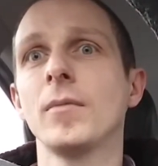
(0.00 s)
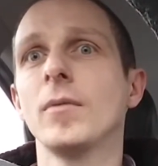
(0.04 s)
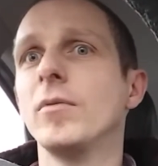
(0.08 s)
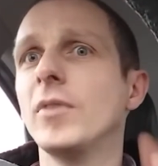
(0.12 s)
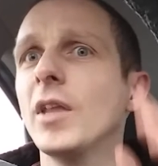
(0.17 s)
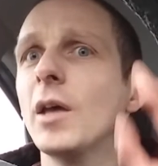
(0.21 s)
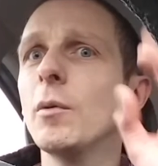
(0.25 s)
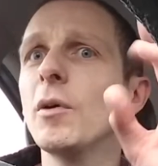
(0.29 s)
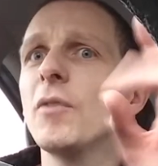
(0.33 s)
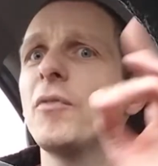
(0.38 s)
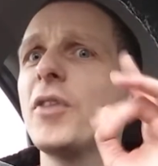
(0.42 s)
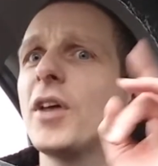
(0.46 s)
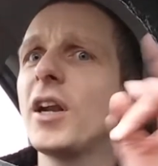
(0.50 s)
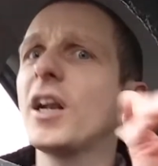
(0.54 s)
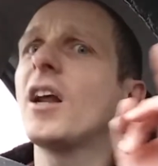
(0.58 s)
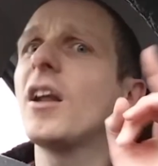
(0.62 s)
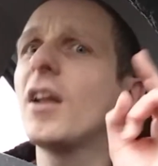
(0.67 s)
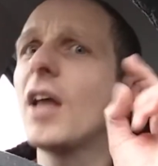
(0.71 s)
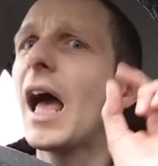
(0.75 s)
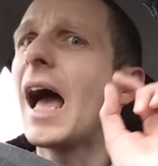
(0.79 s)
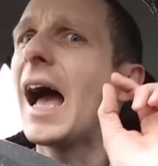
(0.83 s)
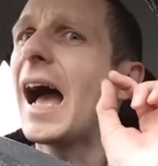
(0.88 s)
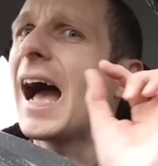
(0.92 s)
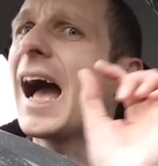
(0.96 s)
Now, if there
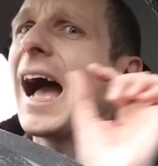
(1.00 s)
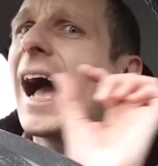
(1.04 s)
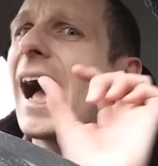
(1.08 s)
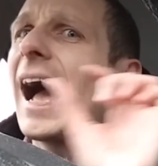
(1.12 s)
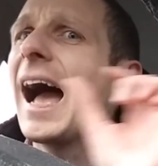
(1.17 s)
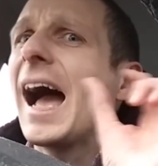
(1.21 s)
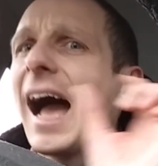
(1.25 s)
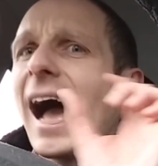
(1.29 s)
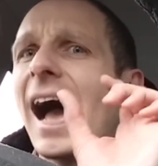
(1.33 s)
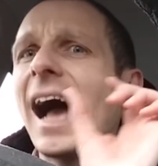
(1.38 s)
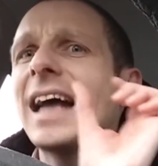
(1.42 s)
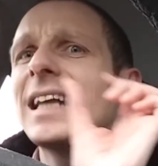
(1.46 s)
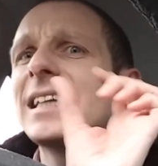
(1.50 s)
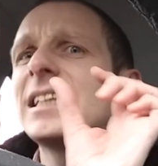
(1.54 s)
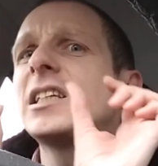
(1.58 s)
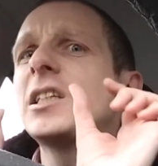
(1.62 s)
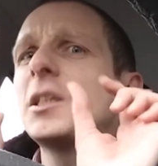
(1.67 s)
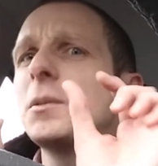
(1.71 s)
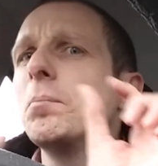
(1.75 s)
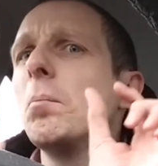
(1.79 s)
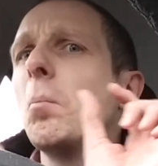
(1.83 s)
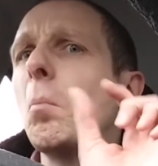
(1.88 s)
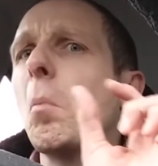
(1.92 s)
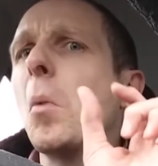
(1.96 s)
are a
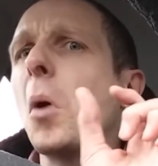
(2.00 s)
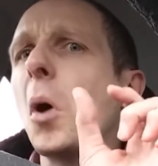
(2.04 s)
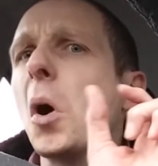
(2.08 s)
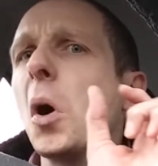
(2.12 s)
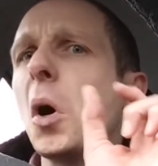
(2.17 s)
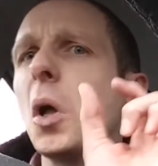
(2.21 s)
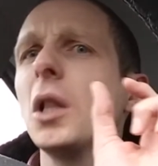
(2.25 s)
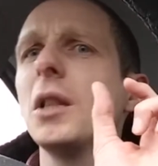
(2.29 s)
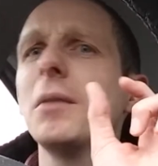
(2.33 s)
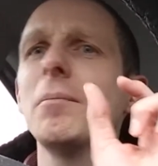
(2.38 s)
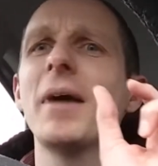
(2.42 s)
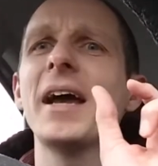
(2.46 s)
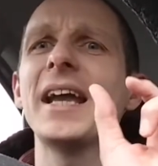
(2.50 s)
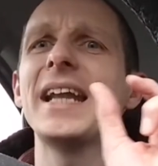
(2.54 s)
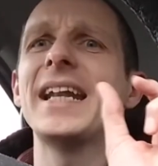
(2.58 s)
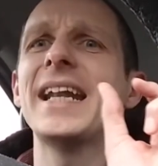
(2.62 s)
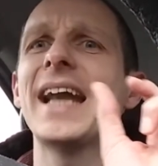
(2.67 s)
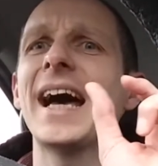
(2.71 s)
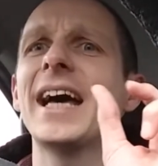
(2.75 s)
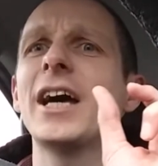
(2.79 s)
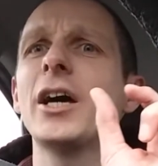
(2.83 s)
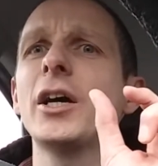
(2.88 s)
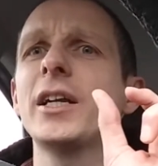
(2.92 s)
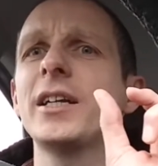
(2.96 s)
small
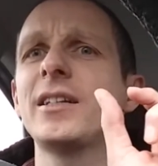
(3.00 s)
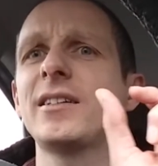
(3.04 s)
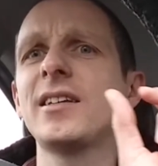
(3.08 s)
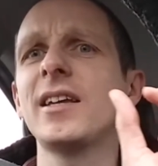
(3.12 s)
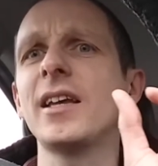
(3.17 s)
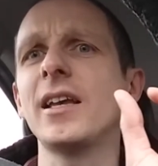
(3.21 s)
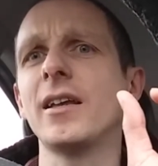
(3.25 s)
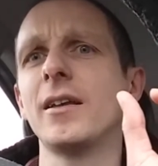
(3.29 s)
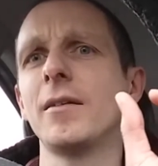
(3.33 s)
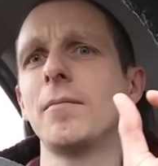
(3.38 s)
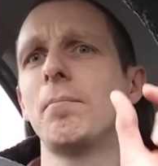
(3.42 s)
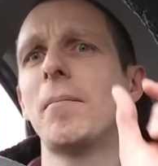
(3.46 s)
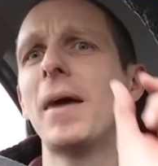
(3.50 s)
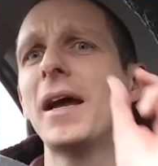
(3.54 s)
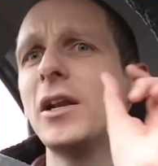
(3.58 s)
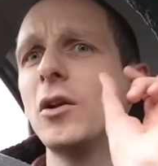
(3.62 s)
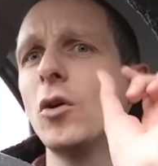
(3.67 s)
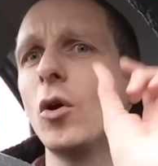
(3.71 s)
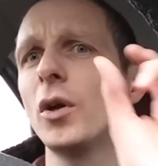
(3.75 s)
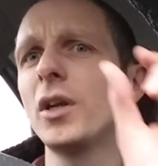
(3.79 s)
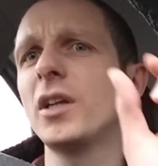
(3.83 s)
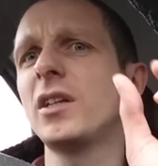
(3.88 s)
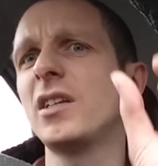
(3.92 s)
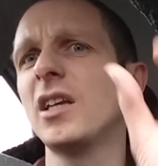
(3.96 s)

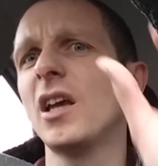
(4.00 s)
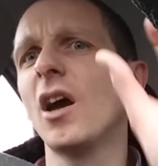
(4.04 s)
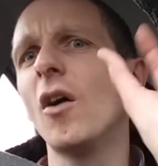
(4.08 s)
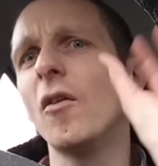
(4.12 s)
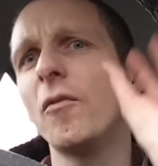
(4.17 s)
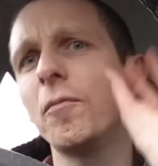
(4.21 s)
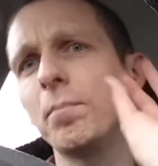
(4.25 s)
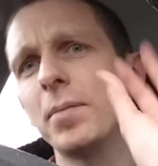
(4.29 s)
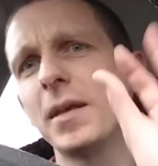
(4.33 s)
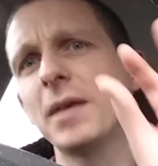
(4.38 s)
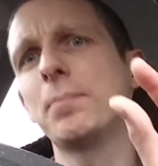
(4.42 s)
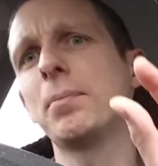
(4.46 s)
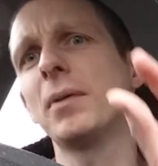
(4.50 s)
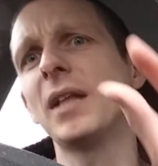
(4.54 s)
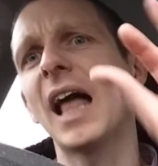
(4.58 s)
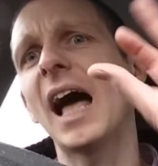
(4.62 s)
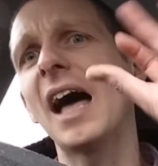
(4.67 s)
minority of people